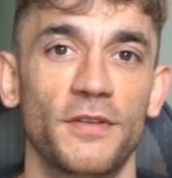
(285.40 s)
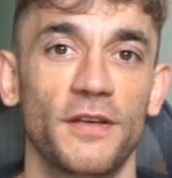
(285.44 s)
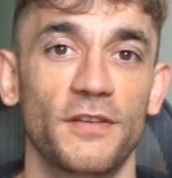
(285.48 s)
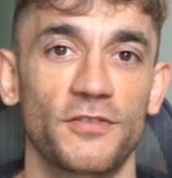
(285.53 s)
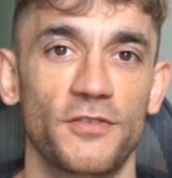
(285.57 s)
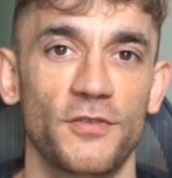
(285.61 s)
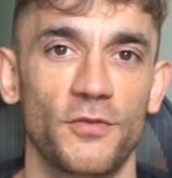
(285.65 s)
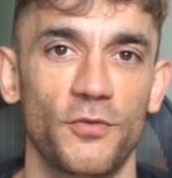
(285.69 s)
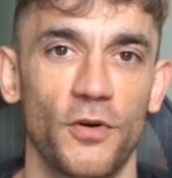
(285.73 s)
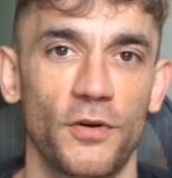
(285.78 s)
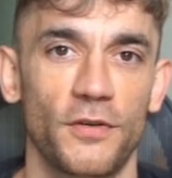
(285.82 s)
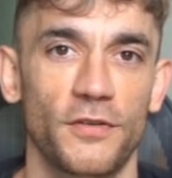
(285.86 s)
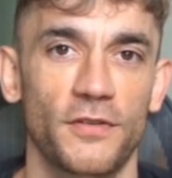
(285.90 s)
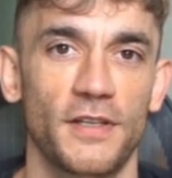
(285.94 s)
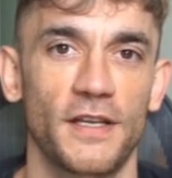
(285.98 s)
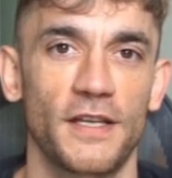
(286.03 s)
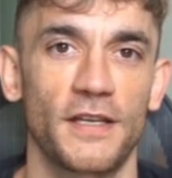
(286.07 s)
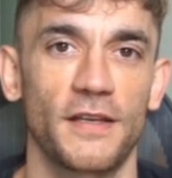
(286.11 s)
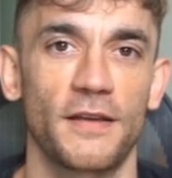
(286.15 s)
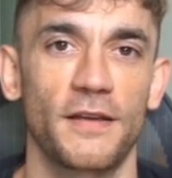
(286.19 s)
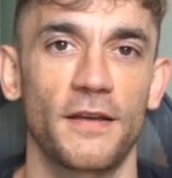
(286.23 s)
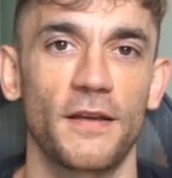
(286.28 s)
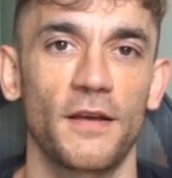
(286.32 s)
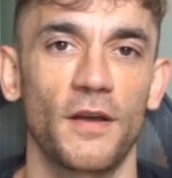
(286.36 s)
but does the wrong
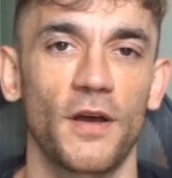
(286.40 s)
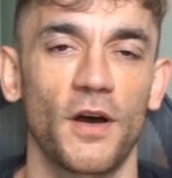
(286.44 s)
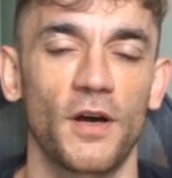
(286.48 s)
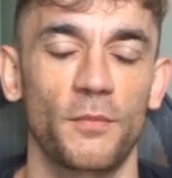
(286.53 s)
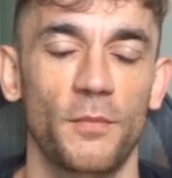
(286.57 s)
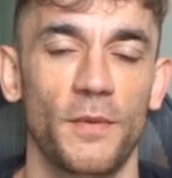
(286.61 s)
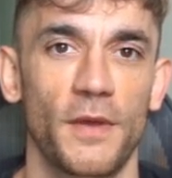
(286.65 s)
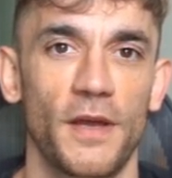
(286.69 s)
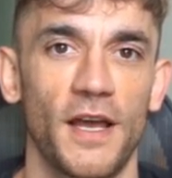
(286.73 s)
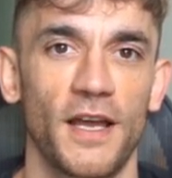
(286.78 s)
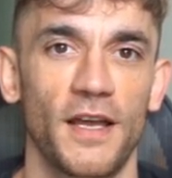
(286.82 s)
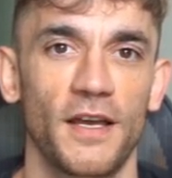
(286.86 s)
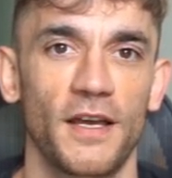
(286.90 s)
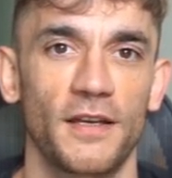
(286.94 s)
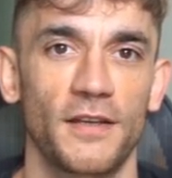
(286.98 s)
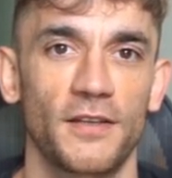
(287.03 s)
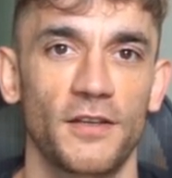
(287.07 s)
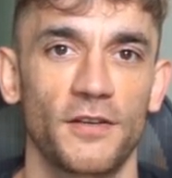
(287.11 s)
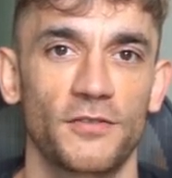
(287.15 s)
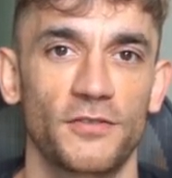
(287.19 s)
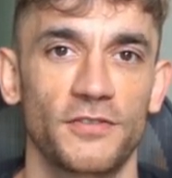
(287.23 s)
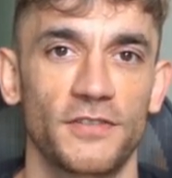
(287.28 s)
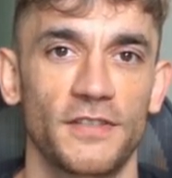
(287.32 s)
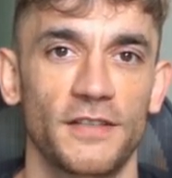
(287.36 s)
thing. OpenAI
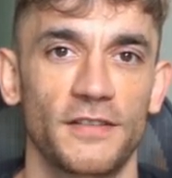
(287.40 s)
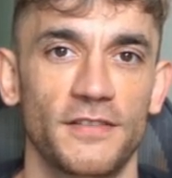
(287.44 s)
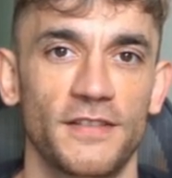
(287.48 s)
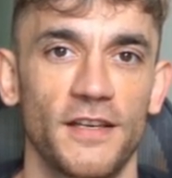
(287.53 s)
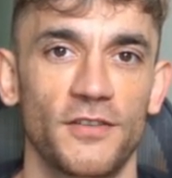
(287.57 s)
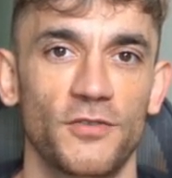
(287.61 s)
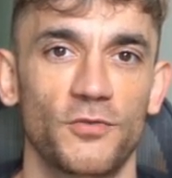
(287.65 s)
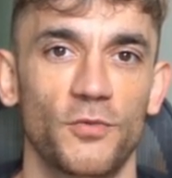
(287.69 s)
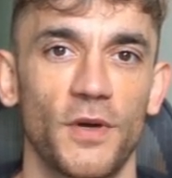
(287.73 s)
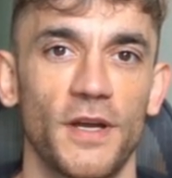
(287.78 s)
knows this.